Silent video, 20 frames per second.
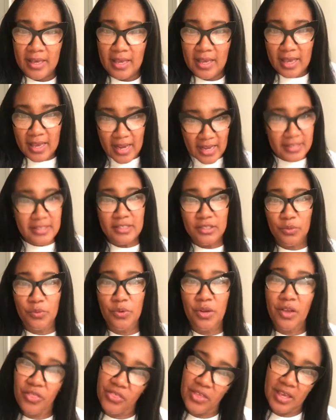And I just want
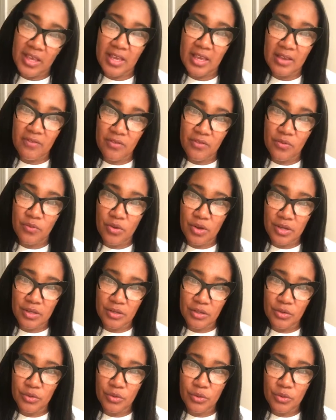to thank everyone
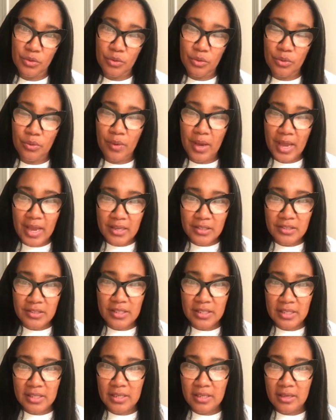who
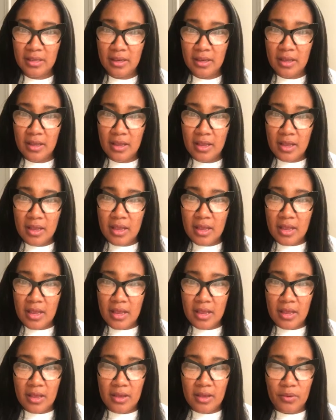actually
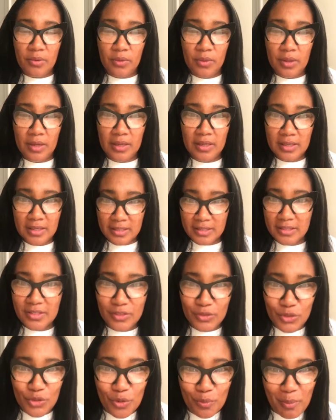
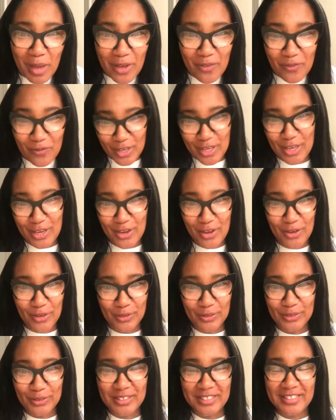listen to my
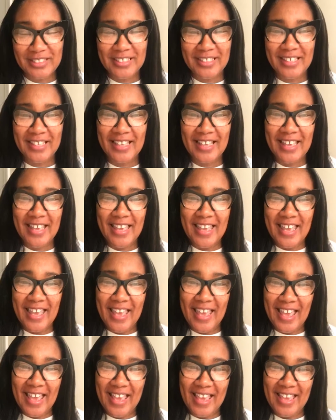videos
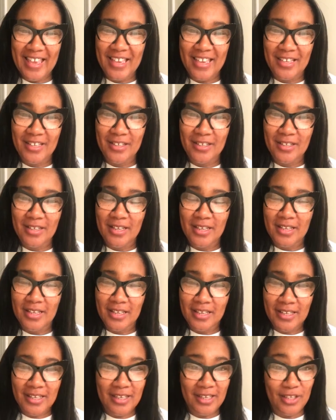and
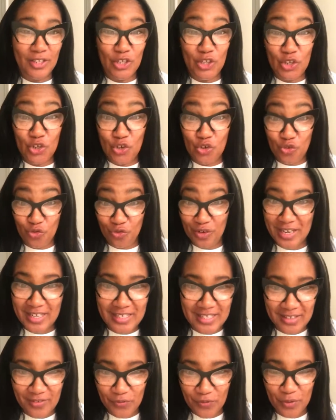get great
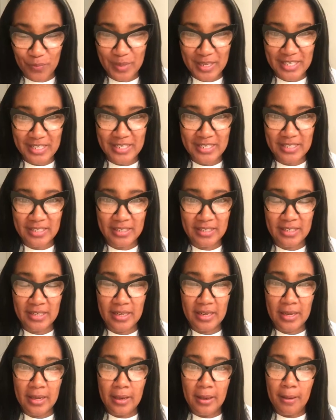information.
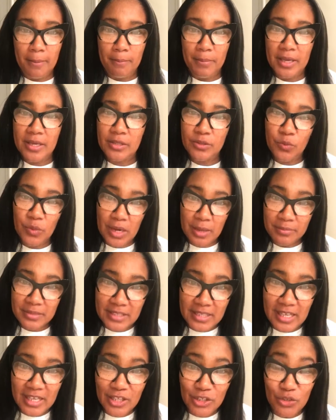Because what I'm
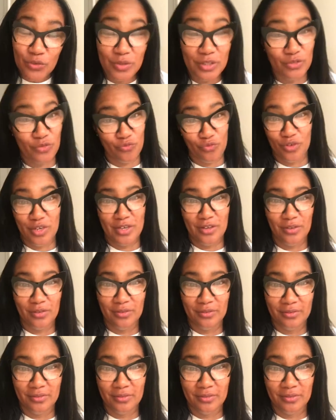telling you is real.